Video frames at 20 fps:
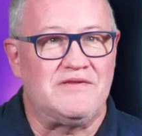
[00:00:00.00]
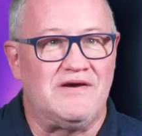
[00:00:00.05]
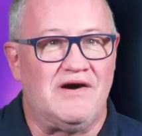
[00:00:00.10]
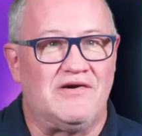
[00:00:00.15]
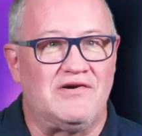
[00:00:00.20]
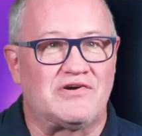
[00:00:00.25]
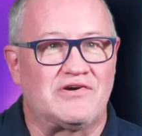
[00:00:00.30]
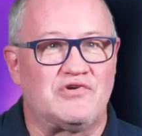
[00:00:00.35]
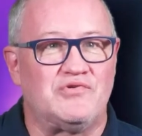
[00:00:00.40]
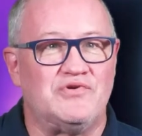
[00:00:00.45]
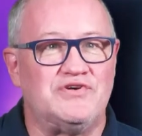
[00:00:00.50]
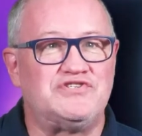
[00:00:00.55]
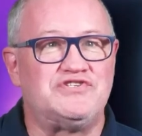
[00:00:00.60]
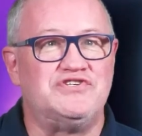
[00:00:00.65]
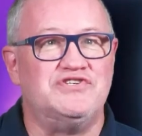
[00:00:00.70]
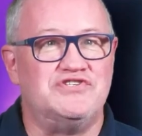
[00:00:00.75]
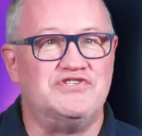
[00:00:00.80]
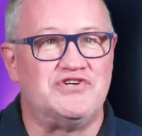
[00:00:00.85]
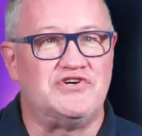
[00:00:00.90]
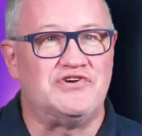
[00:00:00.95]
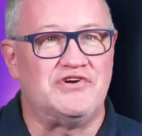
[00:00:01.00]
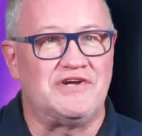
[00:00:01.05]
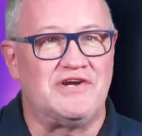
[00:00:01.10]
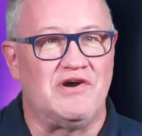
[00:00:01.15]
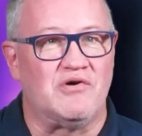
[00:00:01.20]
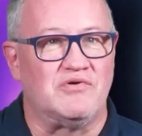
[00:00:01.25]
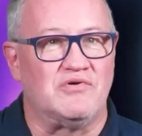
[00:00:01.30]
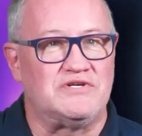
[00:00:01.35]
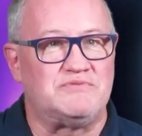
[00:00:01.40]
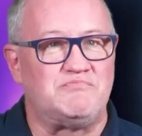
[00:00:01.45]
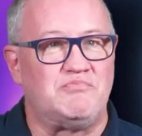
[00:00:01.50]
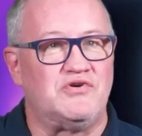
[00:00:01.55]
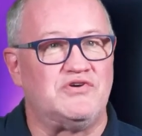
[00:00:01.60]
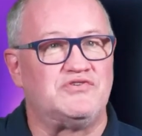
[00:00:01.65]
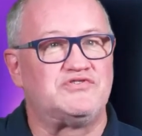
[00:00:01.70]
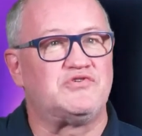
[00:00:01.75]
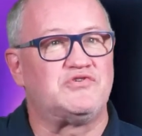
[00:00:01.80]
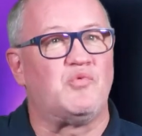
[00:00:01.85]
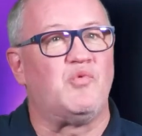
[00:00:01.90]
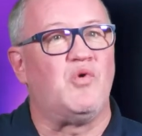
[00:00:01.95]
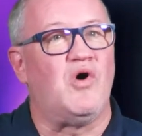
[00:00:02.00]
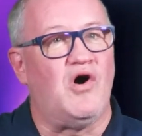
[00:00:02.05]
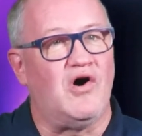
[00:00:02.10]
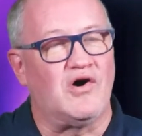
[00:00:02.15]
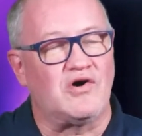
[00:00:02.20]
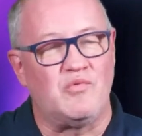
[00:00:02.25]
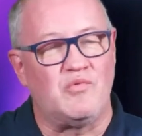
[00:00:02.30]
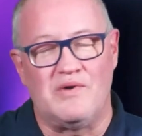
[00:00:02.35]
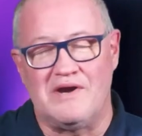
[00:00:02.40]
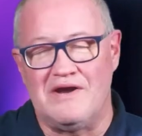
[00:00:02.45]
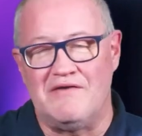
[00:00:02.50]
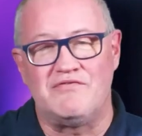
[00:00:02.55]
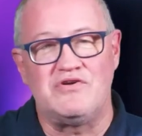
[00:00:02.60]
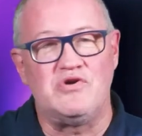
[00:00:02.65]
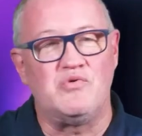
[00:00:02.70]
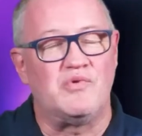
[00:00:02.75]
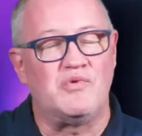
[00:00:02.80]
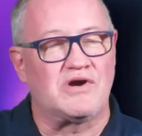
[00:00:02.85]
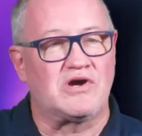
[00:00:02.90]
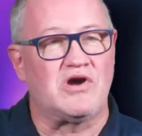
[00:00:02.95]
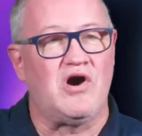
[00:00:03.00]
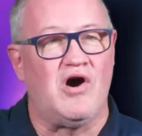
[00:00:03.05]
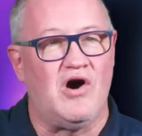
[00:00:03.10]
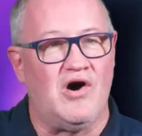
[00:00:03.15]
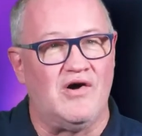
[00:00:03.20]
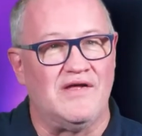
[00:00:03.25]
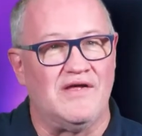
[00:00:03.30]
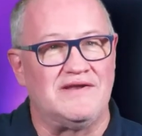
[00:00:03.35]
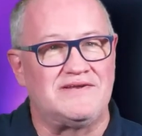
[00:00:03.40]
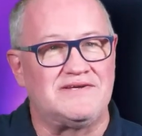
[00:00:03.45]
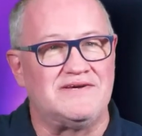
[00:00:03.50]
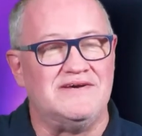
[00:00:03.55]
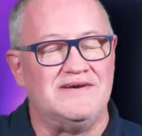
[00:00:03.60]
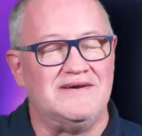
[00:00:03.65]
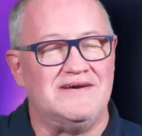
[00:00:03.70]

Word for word: our Christian journey, our spiritual walk, whatever you want to call it,